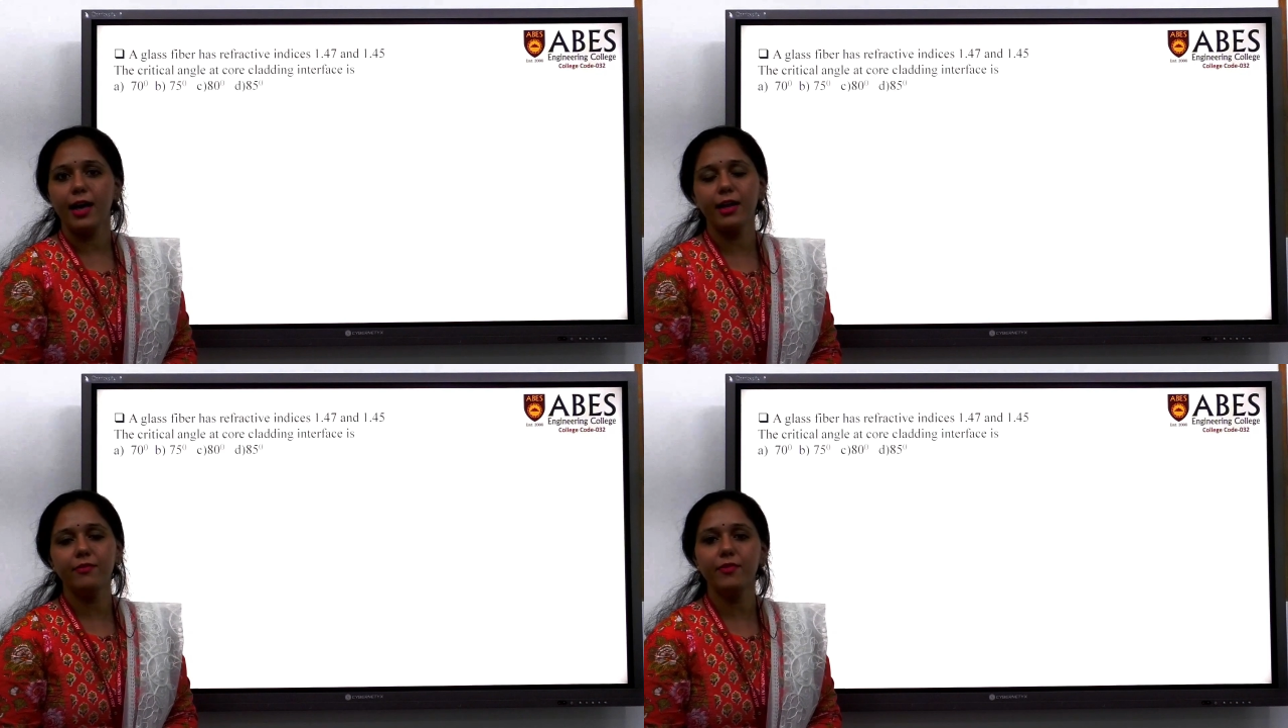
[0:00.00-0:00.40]

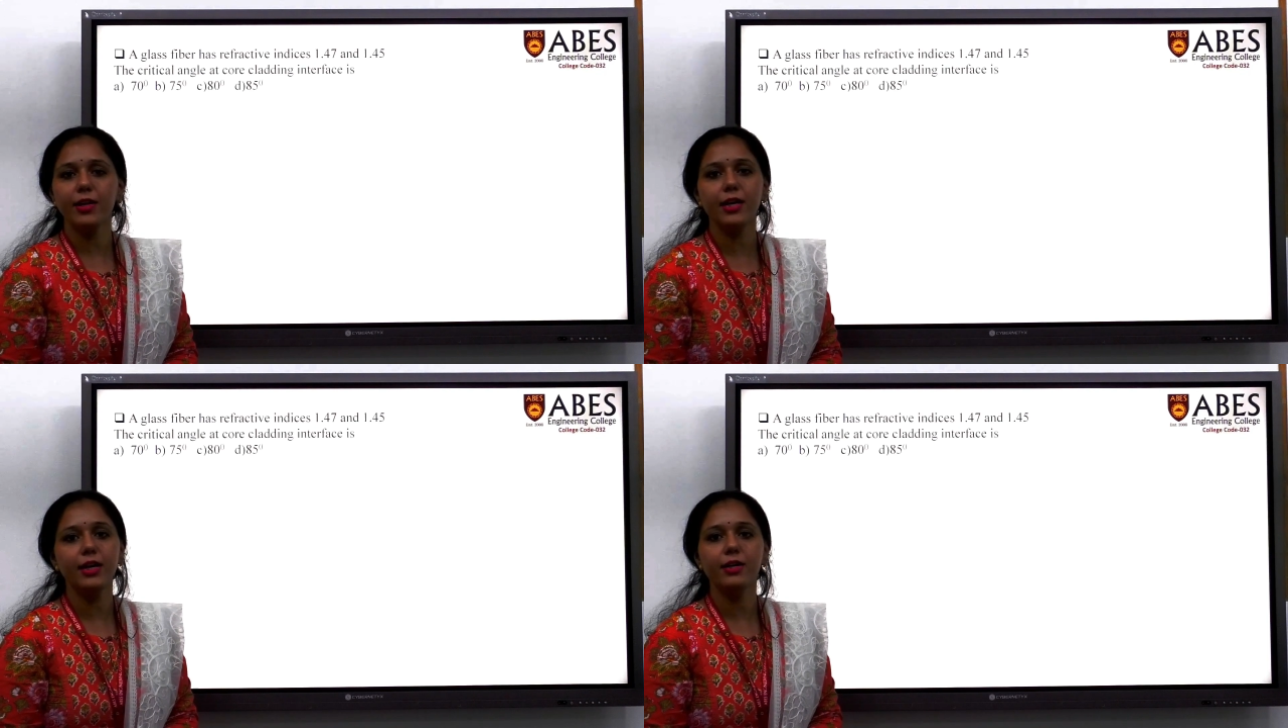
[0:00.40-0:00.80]
N1
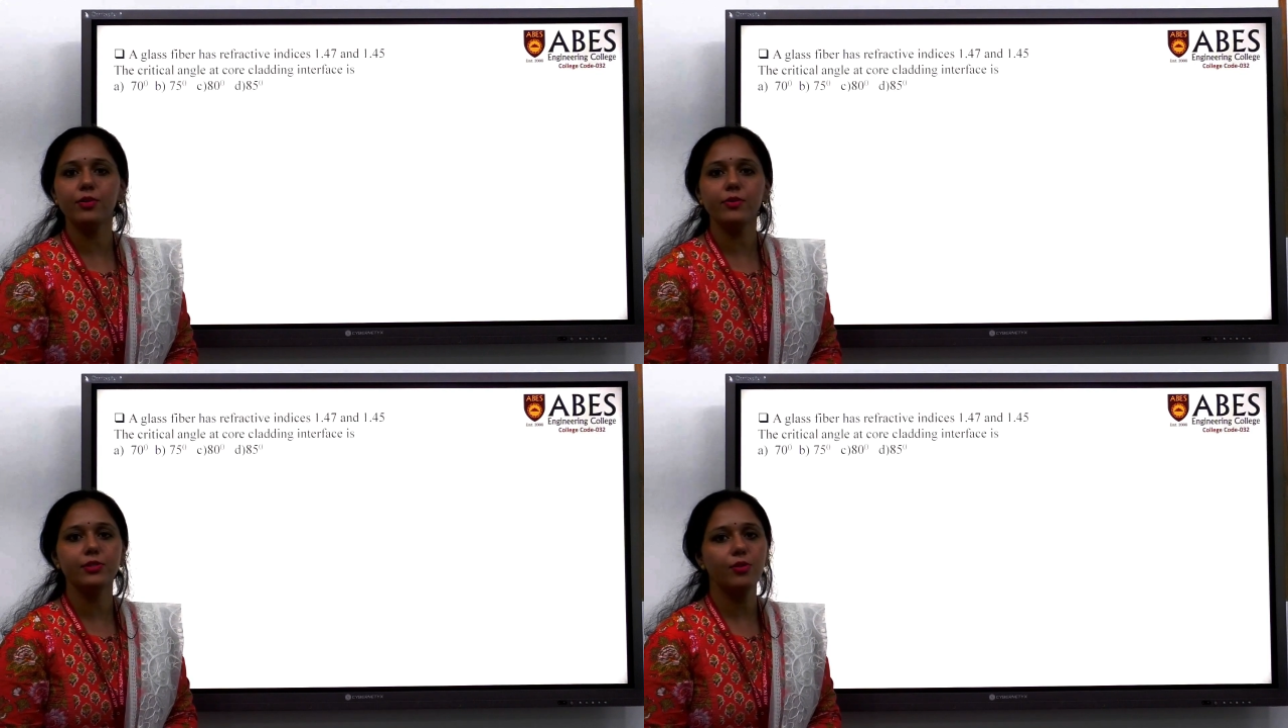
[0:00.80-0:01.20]

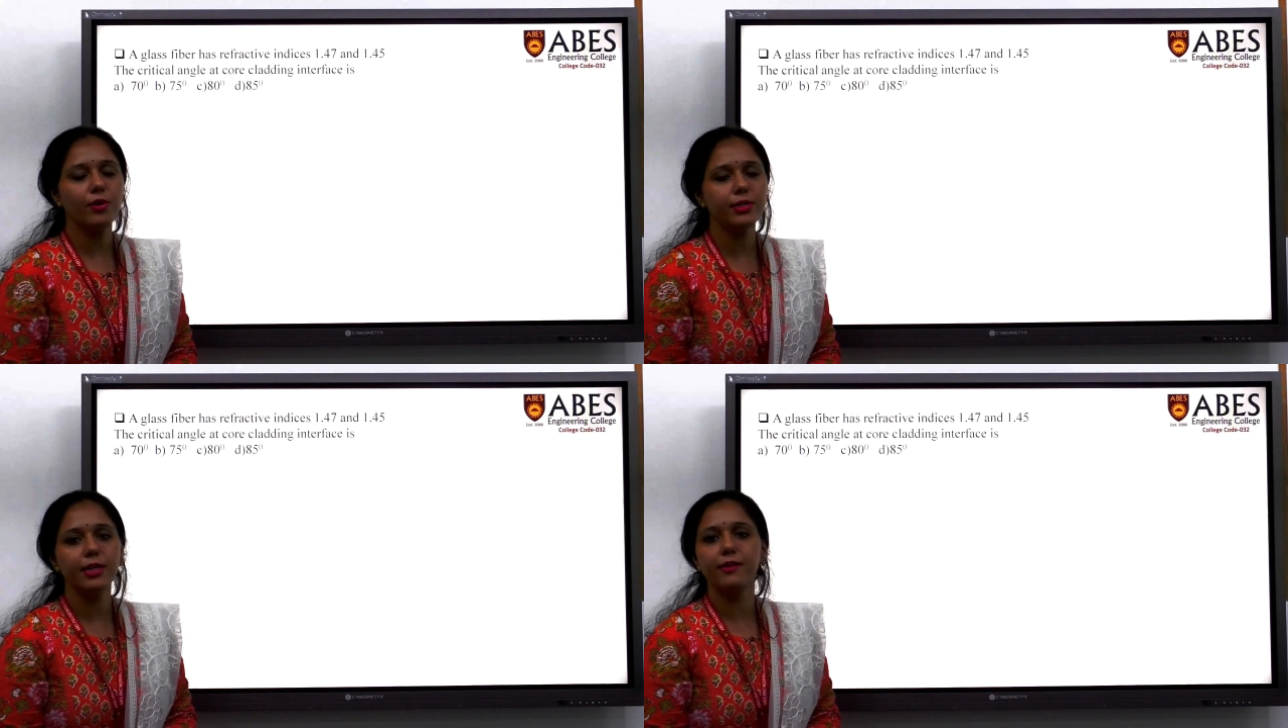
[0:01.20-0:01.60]
and N2 is
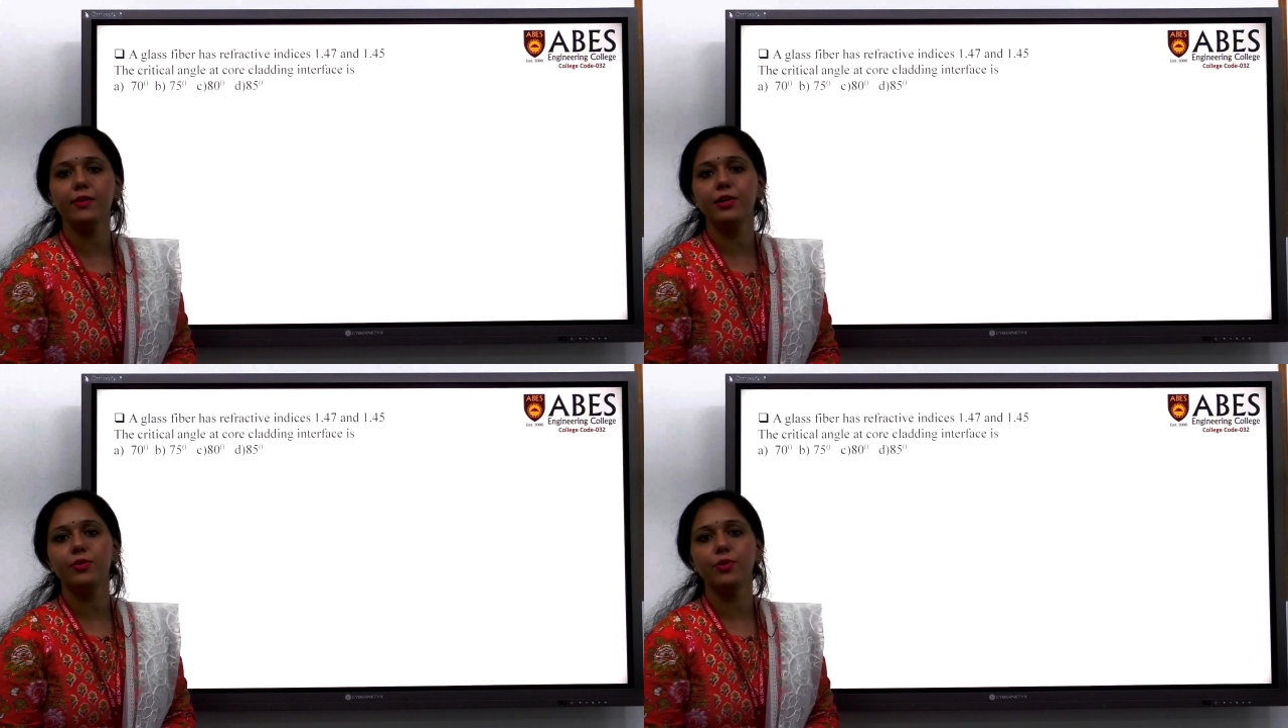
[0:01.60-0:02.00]
not
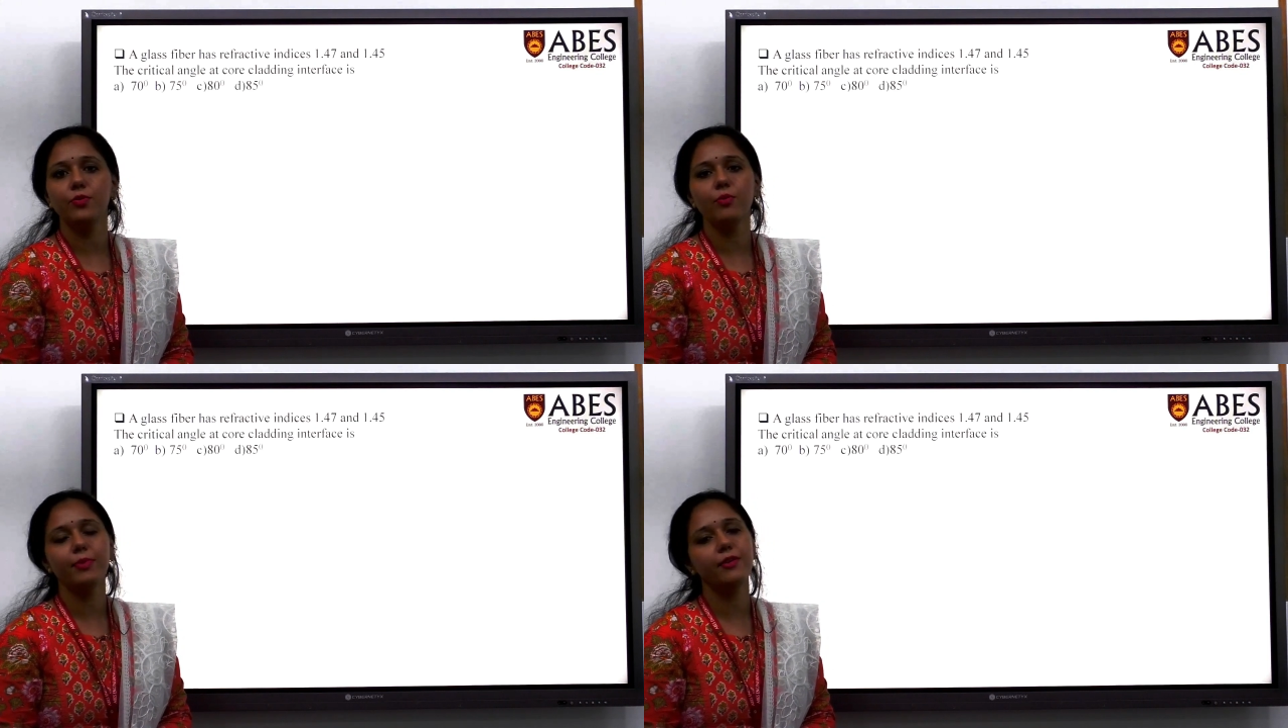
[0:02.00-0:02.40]
given to
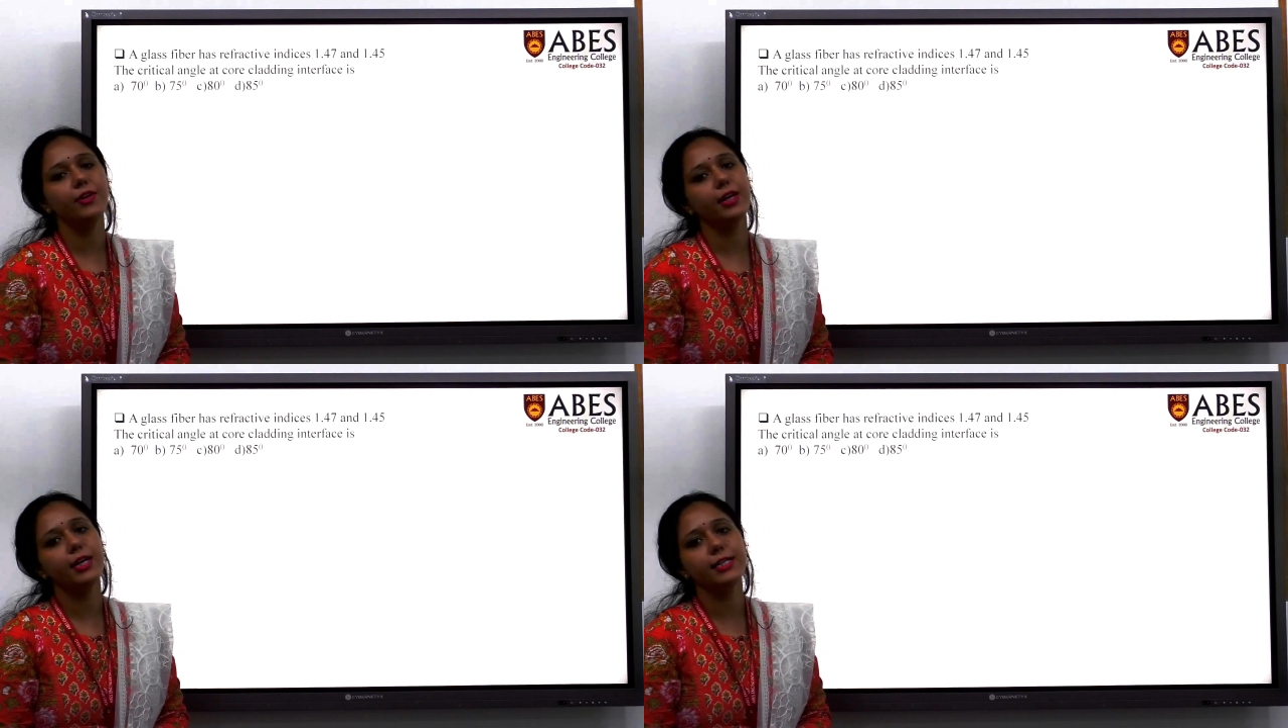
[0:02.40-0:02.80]
you, but
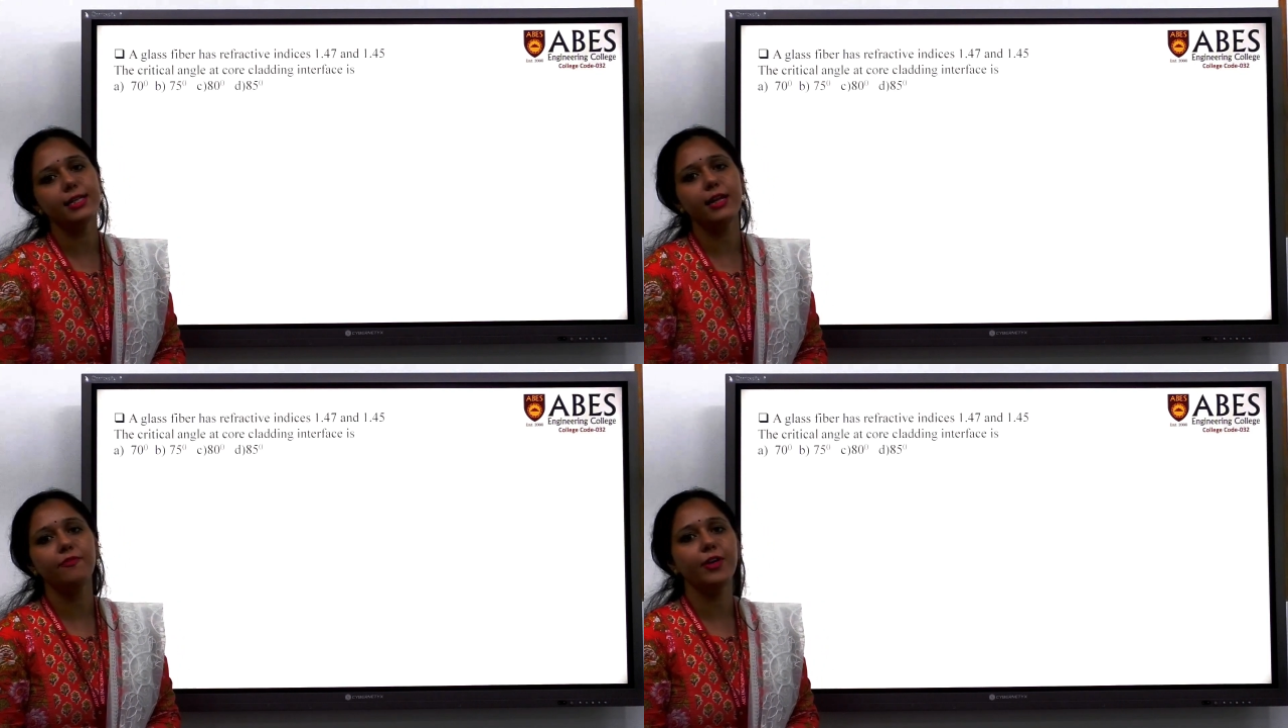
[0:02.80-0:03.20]
we can
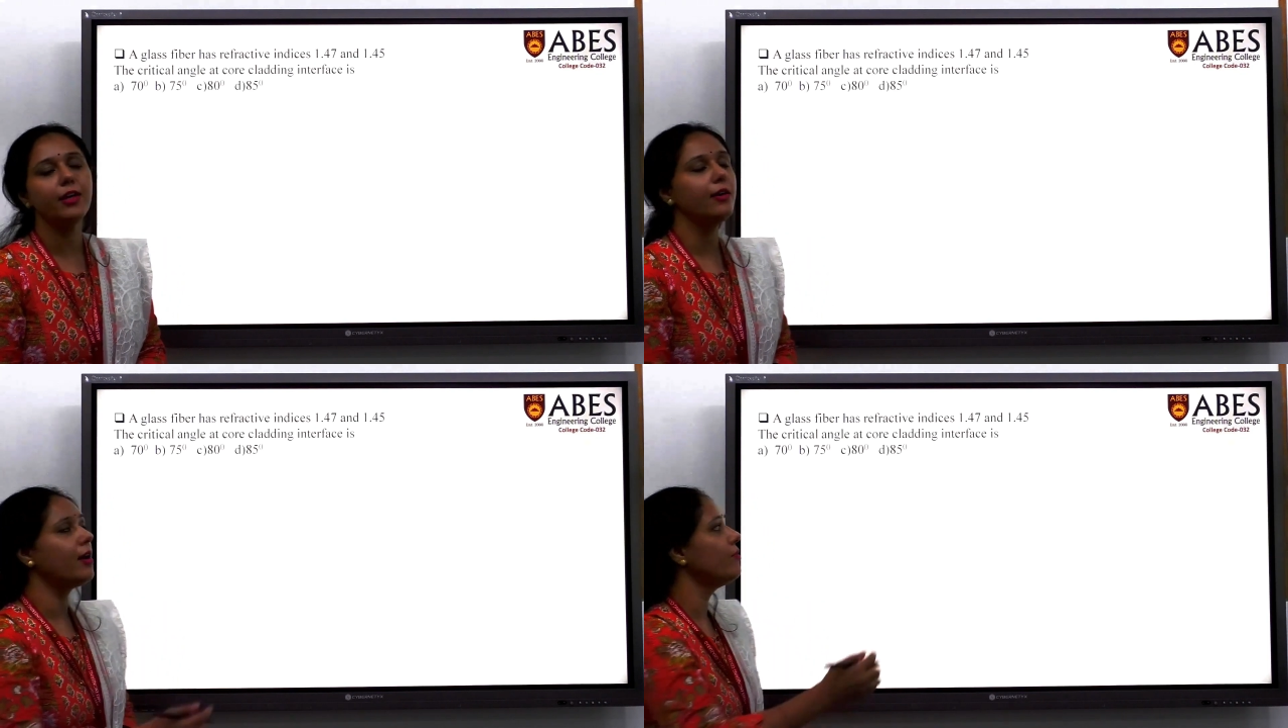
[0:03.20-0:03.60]
easily
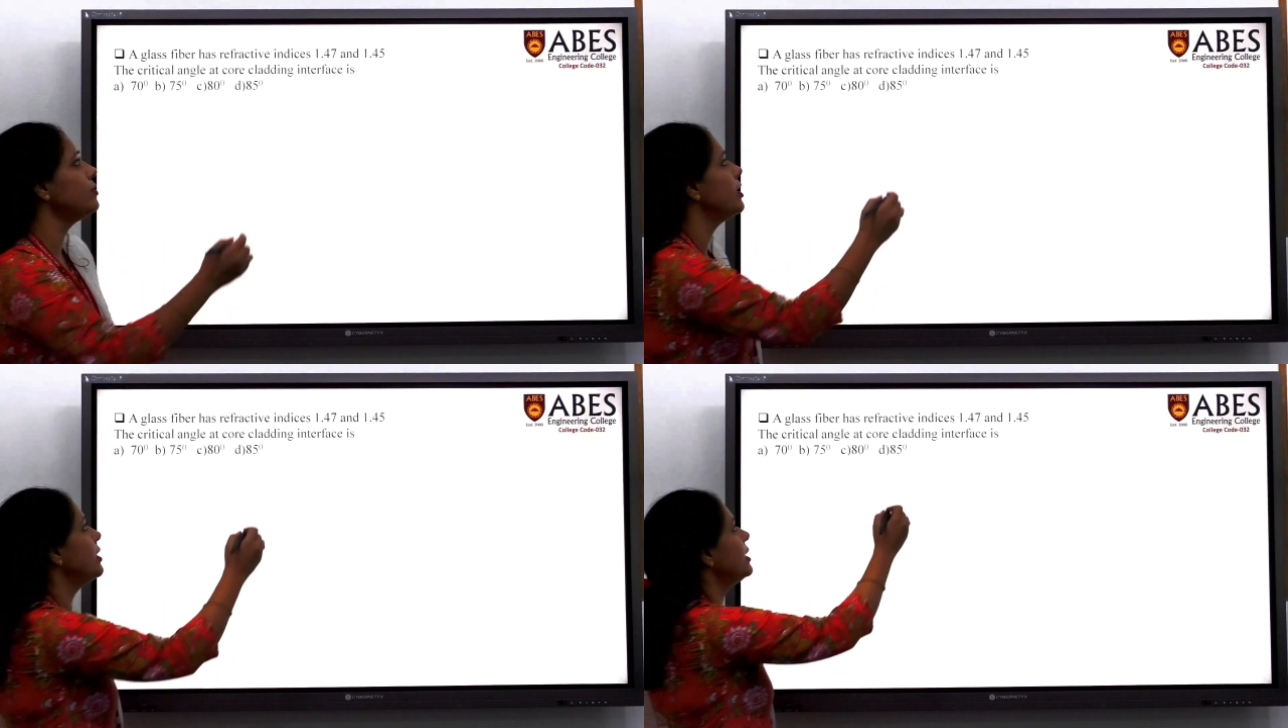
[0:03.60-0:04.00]
figure out